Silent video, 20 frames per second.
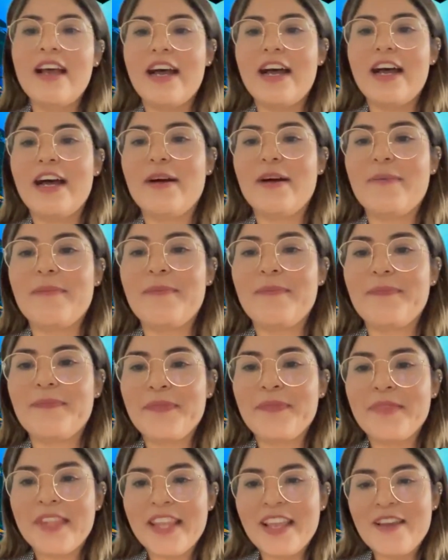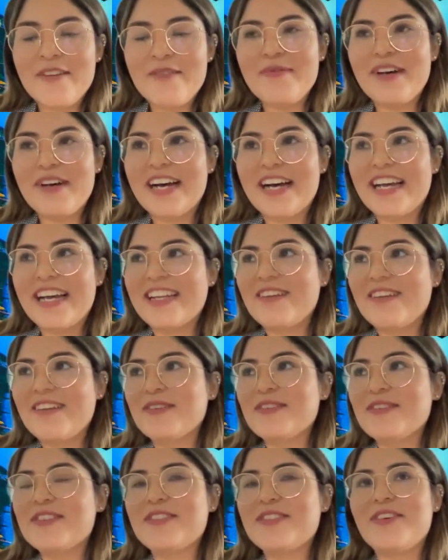But
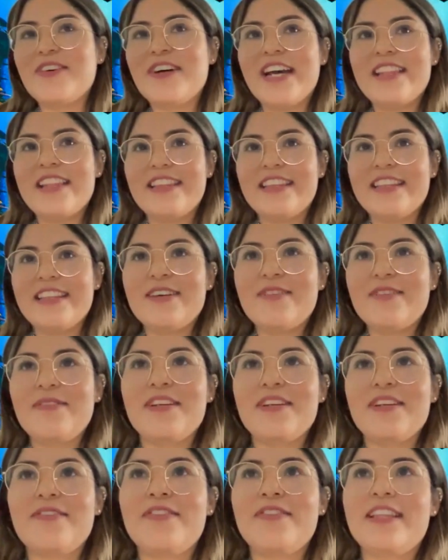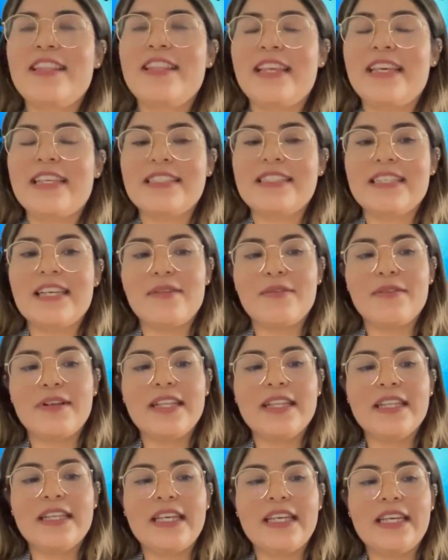also I think that one of the things that
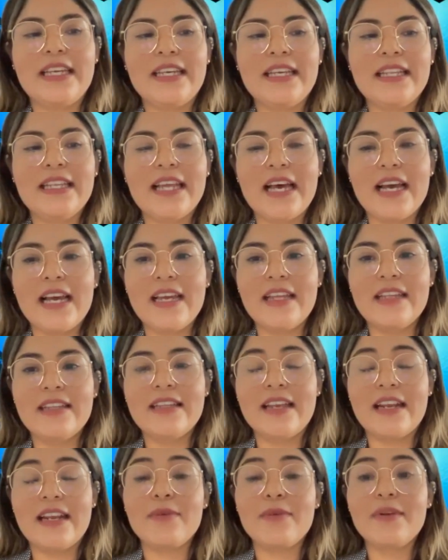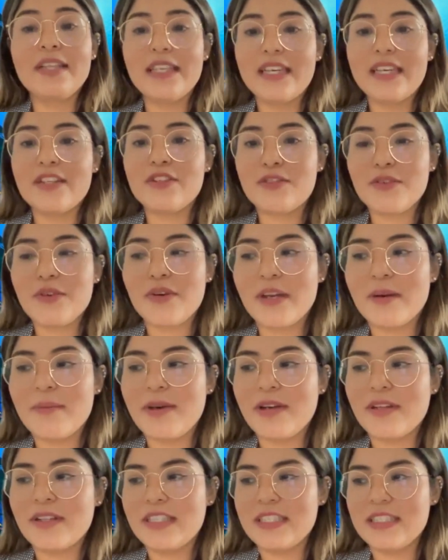I really enjoy
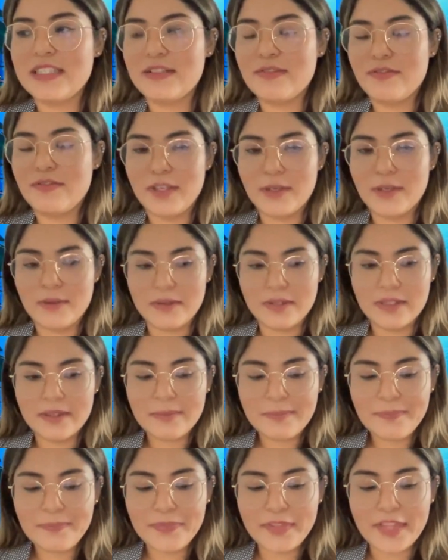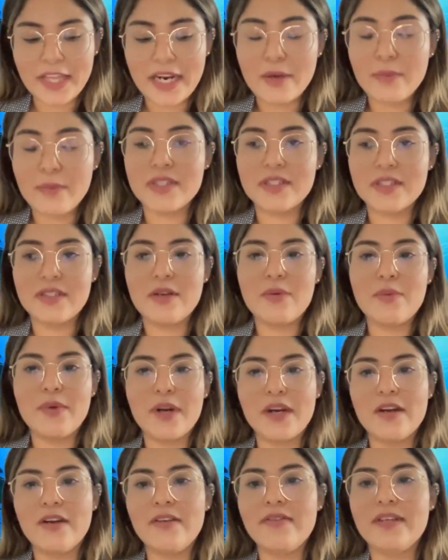about this field that I wasn't
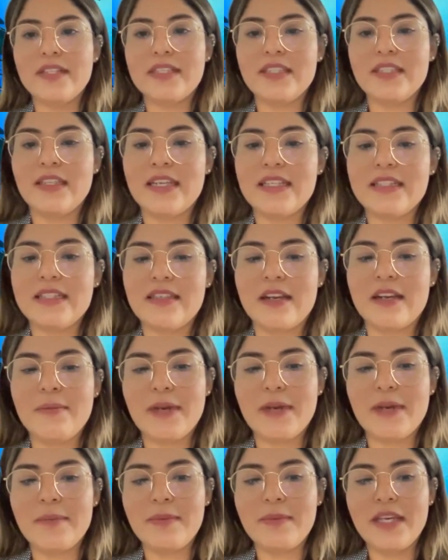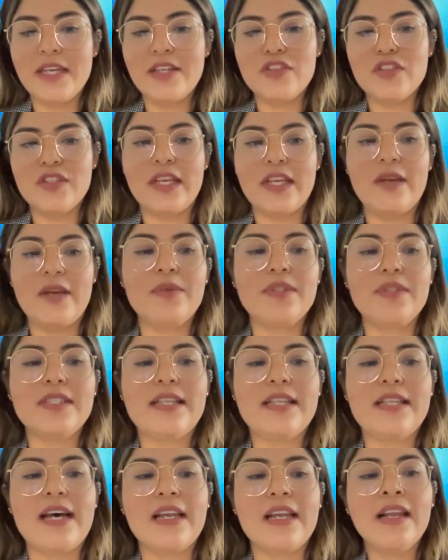aware of until I started my PhD was
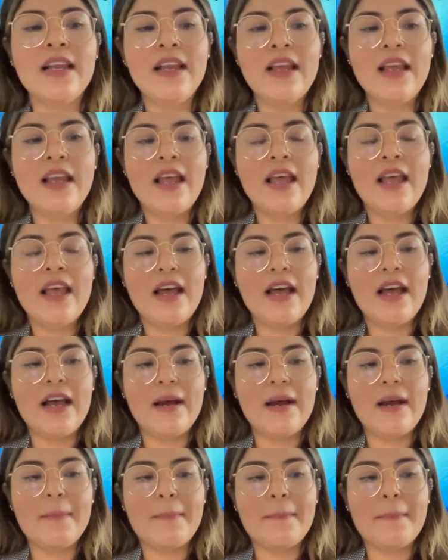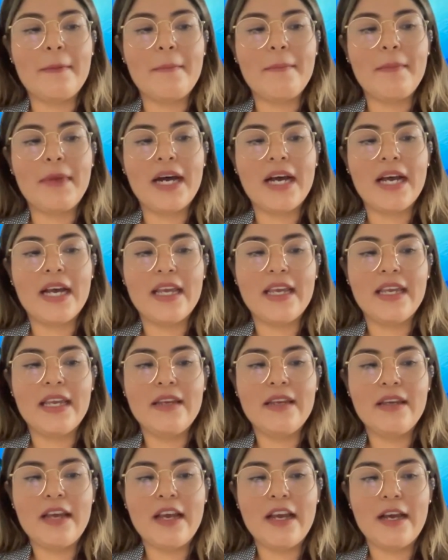that
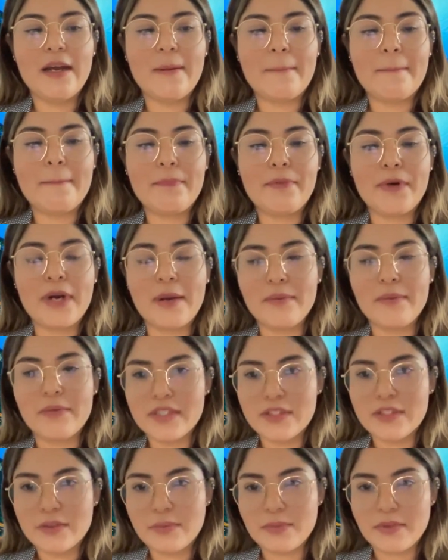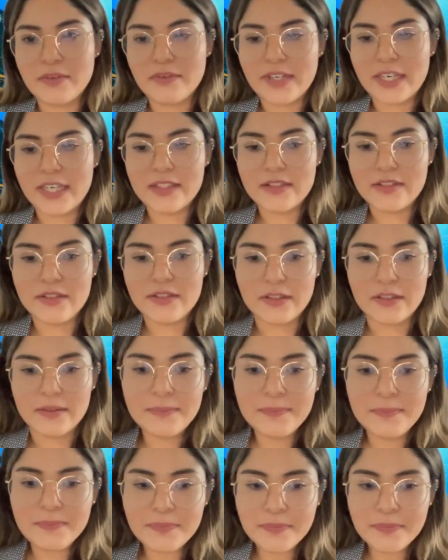my primary supervisor,